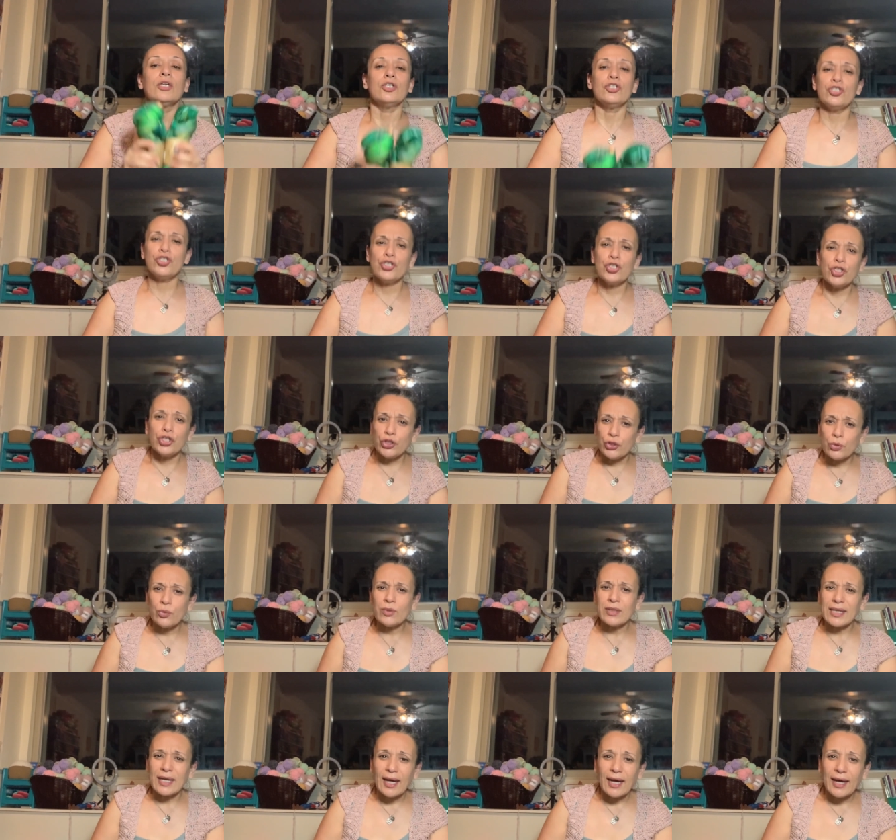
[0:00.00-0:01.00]
Do you
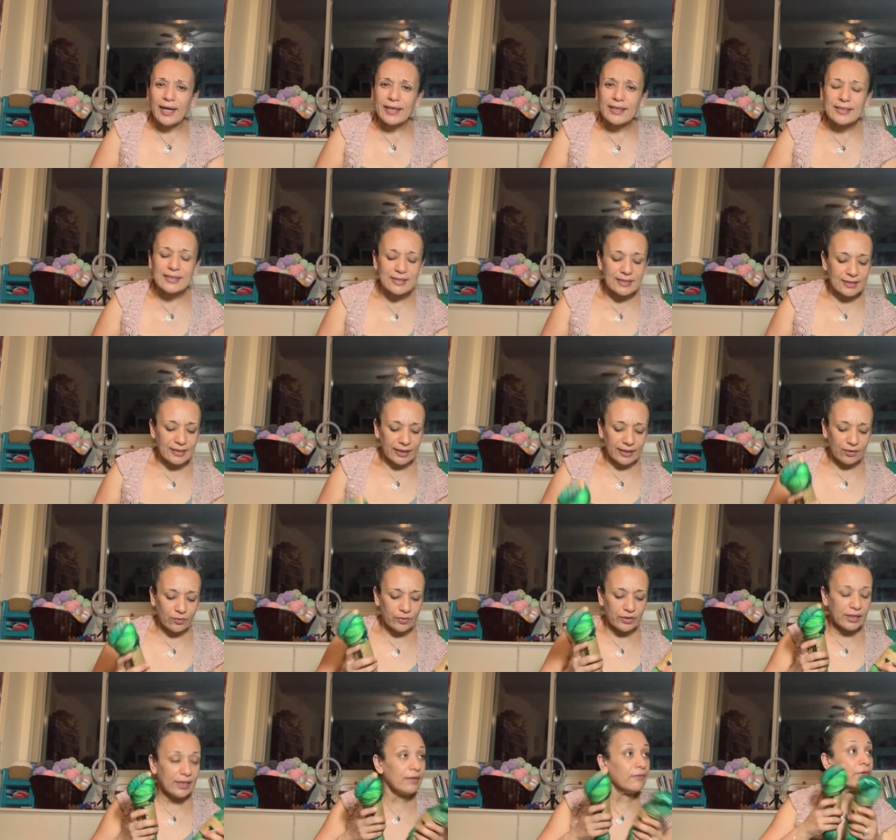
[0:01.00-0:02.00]
guys, like
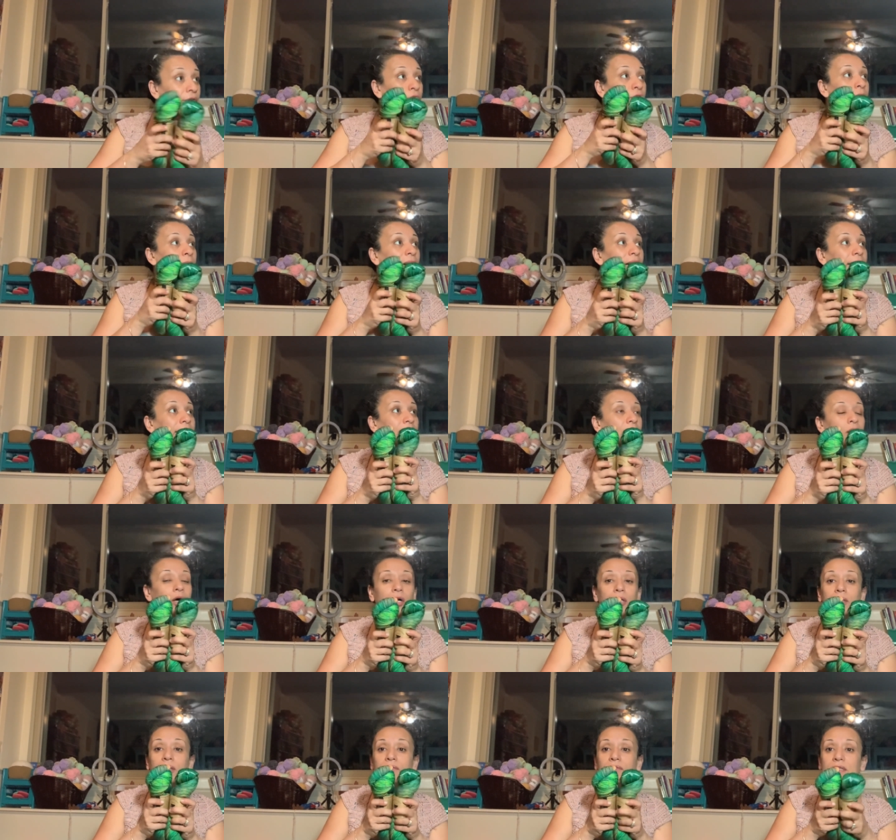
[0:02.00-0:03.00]
whenever you buy
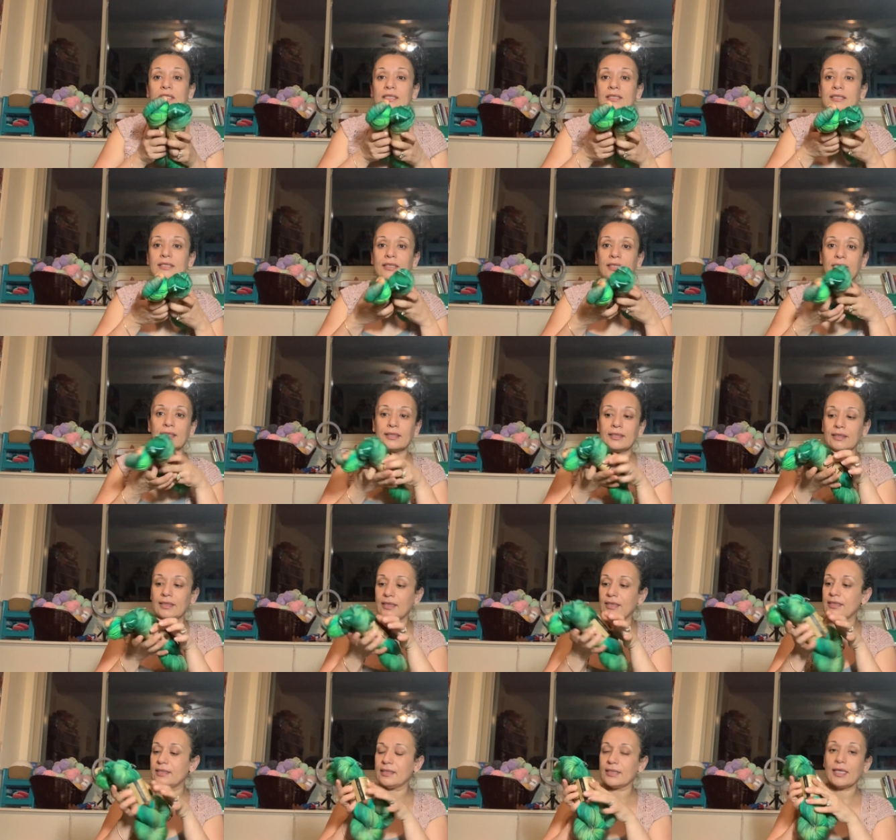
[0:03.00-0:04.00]
all of these
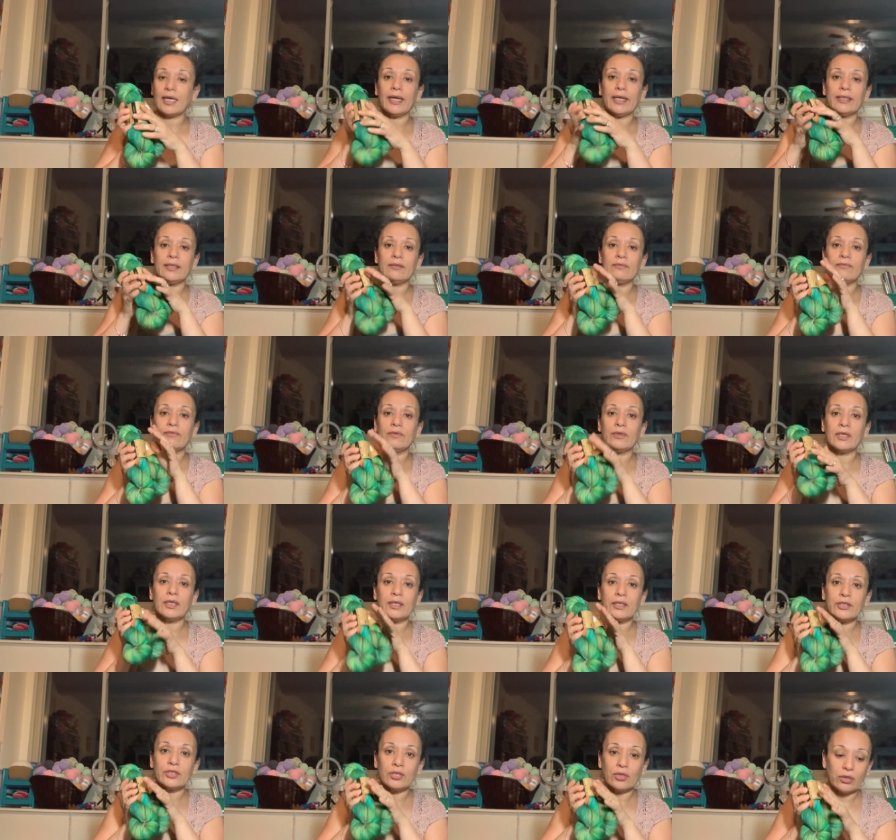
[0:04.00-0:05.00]
these kind of uh,
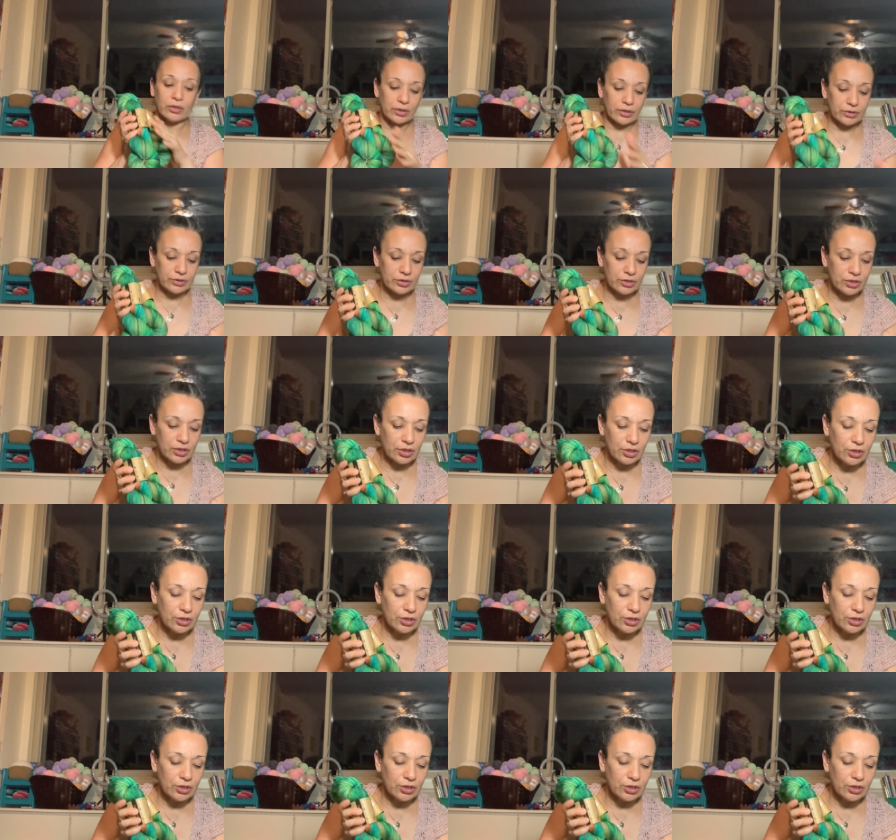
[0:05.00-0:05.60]
yarns,